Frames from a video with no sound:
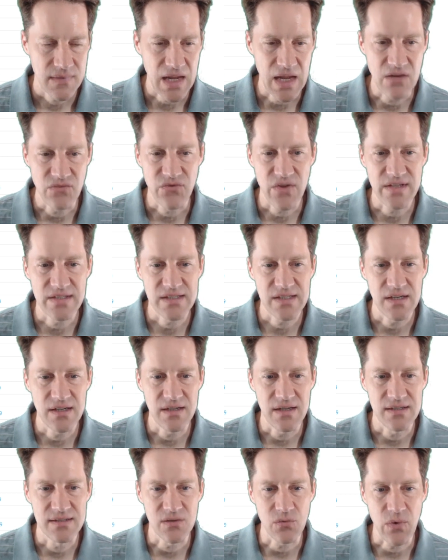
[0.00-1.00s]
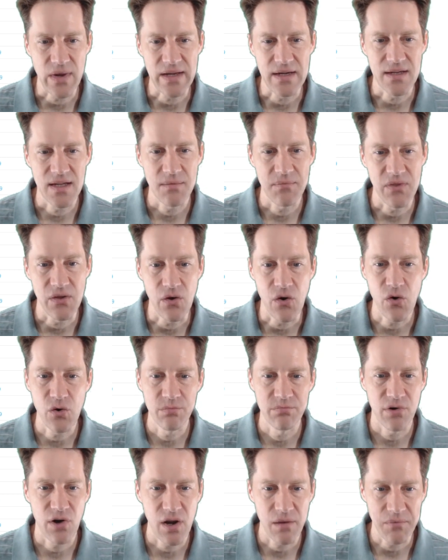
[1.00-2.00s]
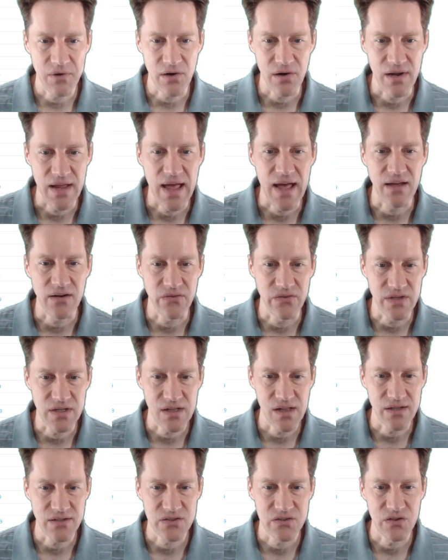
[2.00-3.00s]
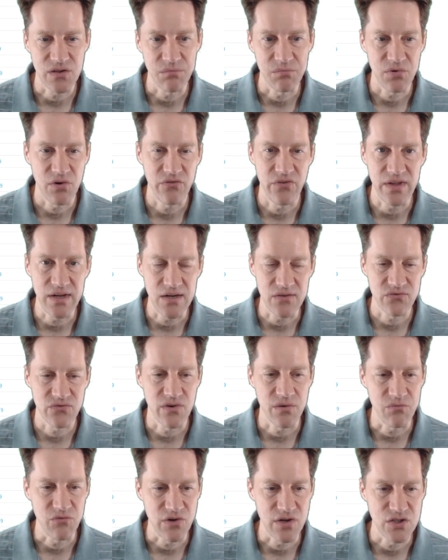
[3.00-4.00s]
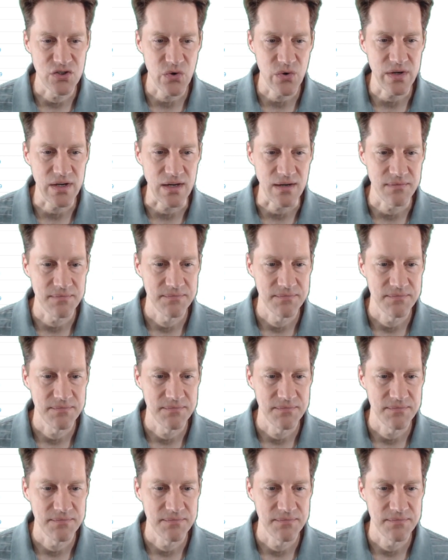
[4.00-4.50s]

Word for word: And fencing is a way to keep the old primary out of the cluster and prevent it from rejoining.